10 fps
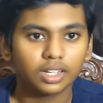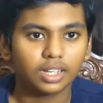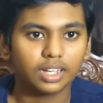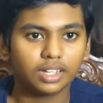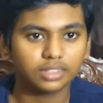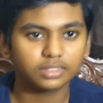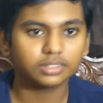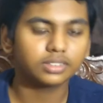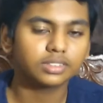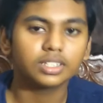
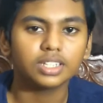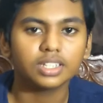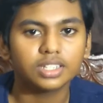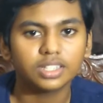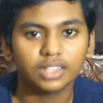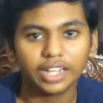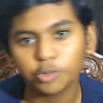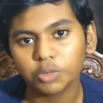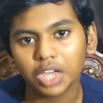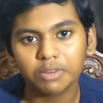And the
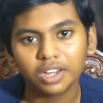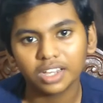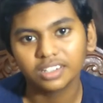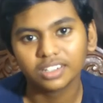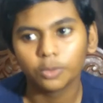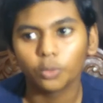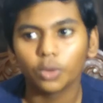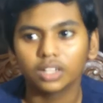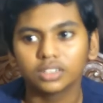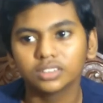Lightroom camera,
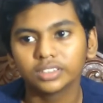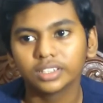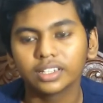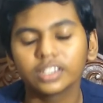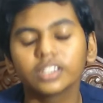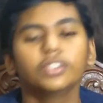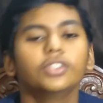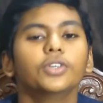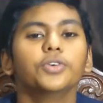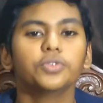well,
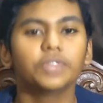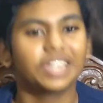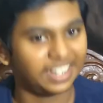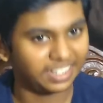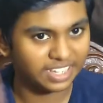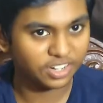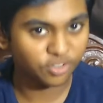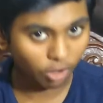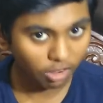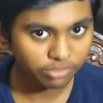the
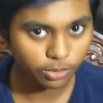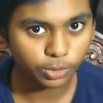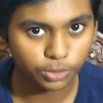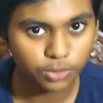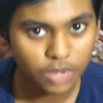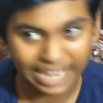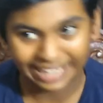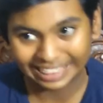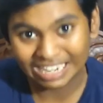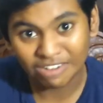raw photo,
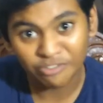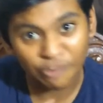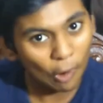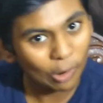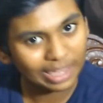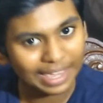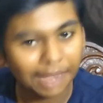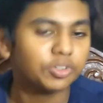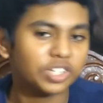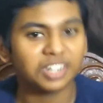like the raw
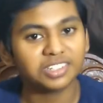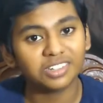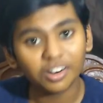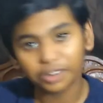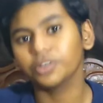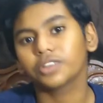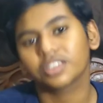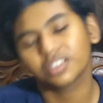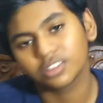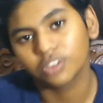capture, does not look
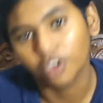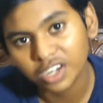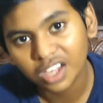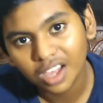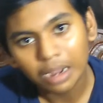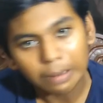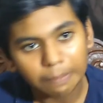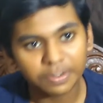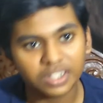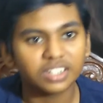good.
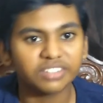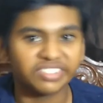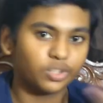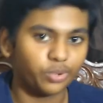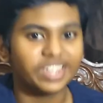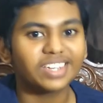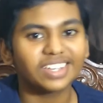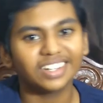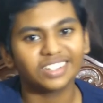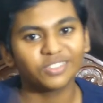But if you tweak
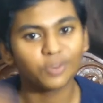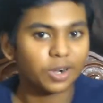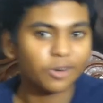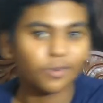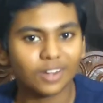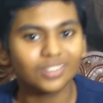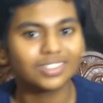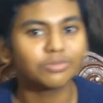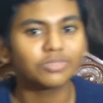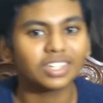it, work around
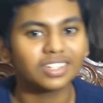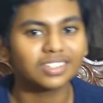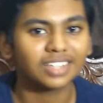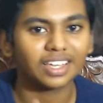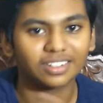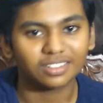some things, like